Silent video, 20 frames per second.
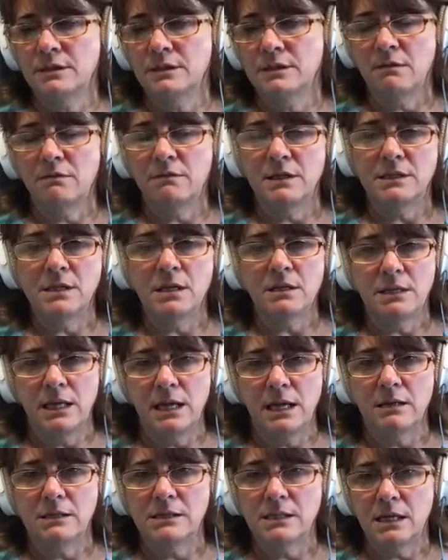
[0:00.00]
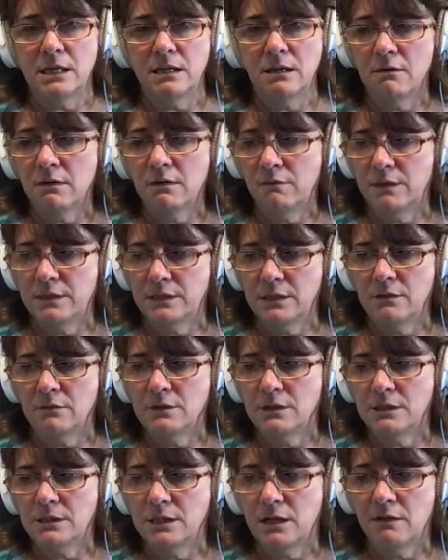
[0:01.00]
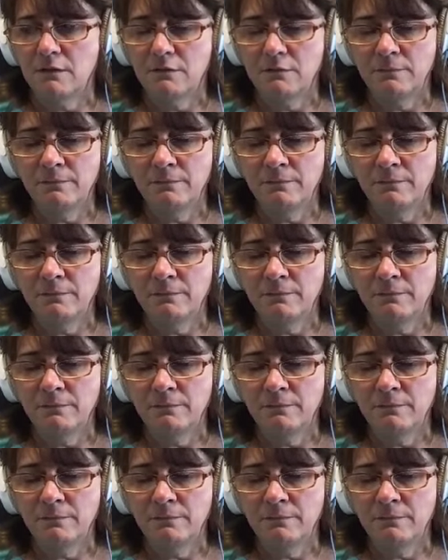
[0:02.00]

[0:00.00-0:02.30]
stuff that's on the outside, all the physical stuff.